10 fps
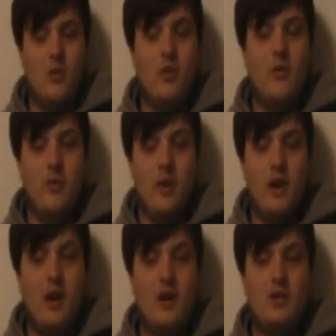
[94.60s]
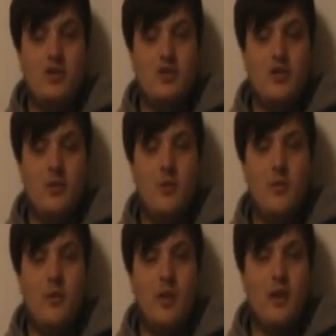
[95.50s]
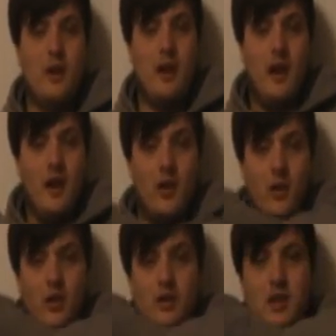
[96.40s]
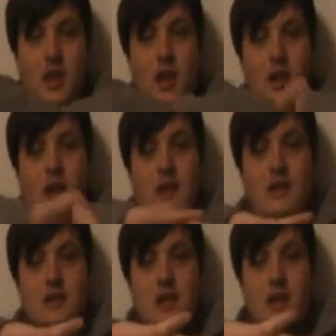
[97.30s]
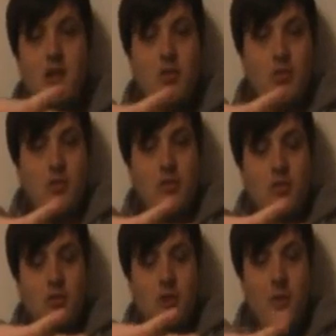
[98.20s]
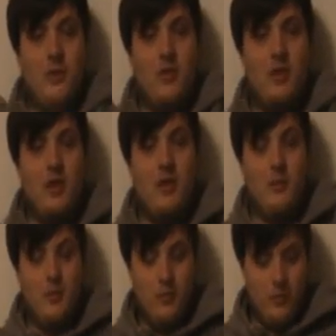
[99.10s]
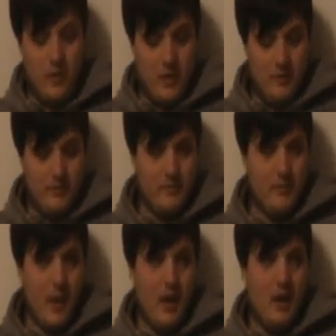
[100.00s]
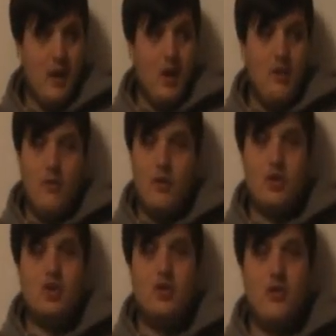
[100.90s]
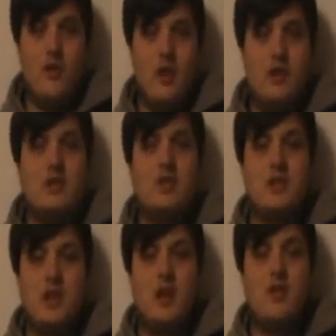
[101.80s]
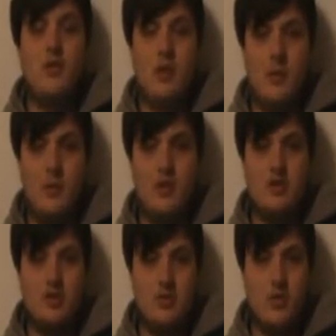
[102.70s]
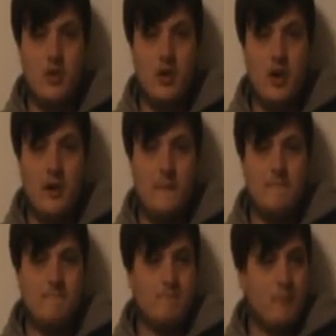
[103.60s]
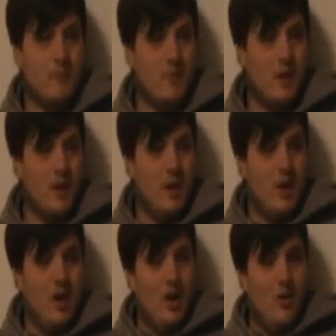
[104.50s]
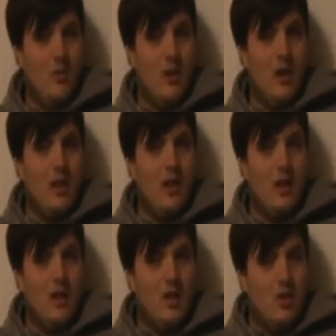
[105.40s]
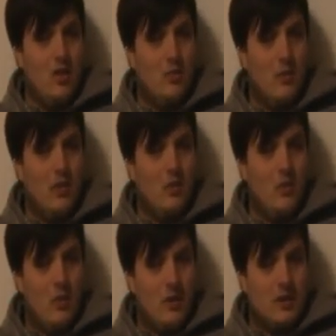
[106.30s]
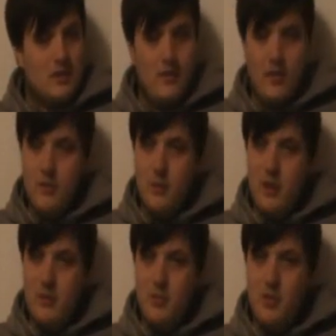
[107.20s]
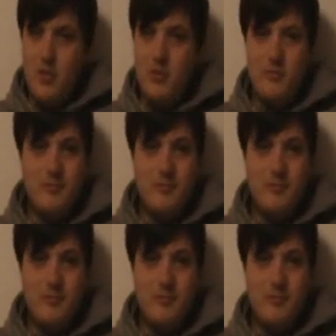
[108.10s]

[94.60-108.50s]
all of the actors of the movie that I recognize, let's start to talk about the movie. First of all, let's start talking about the storyline. Well, to be honest with you people,